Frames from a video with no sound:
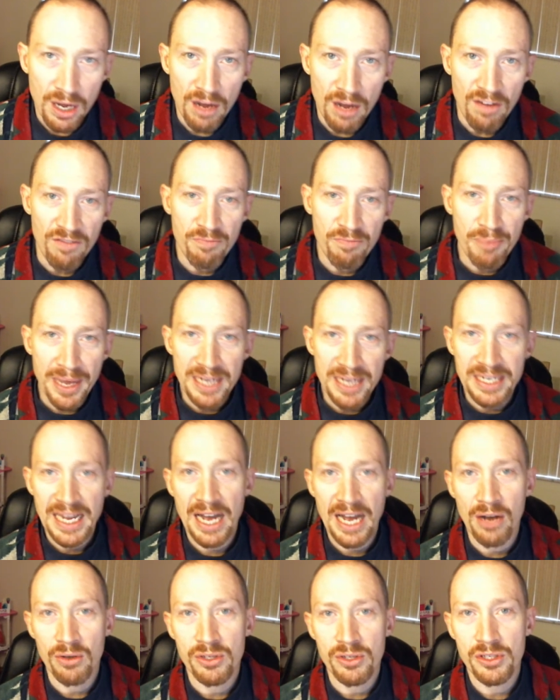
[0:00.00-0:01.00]
of
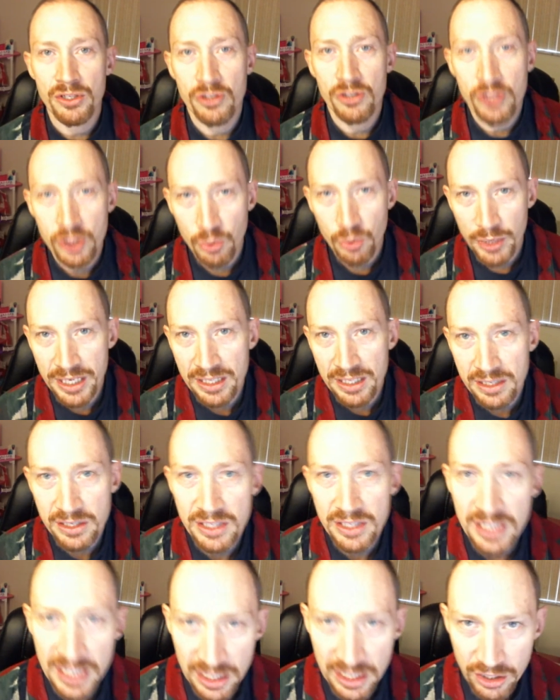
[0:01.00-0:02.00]
penthouse
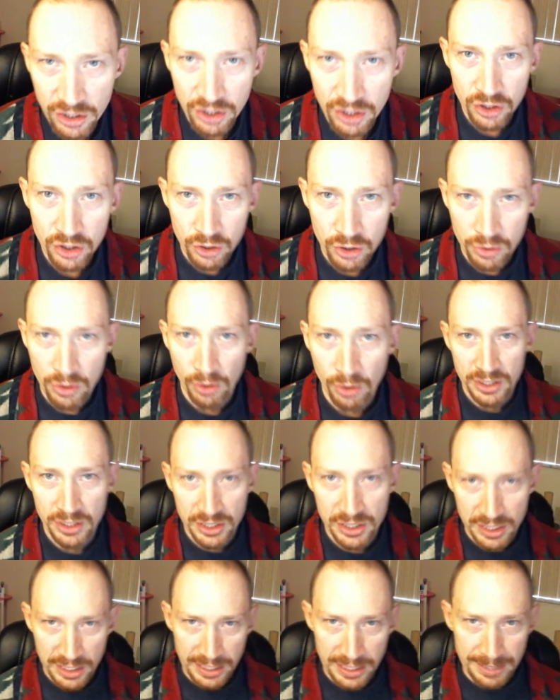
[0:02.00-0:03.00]
suites in New York
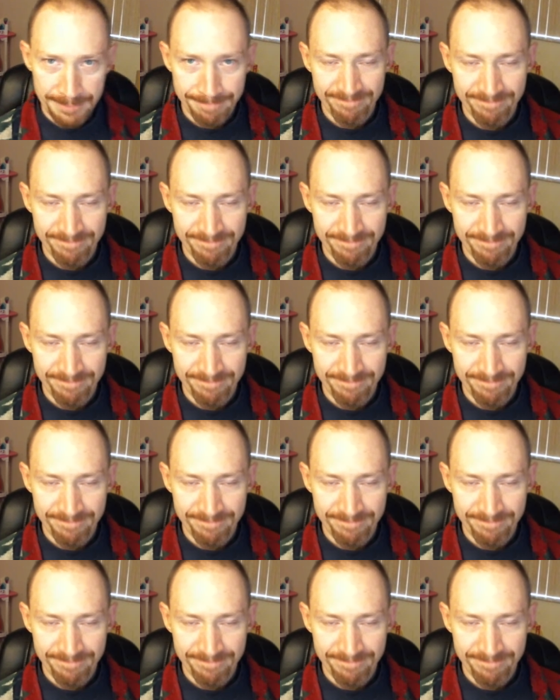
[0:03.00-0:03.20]
City.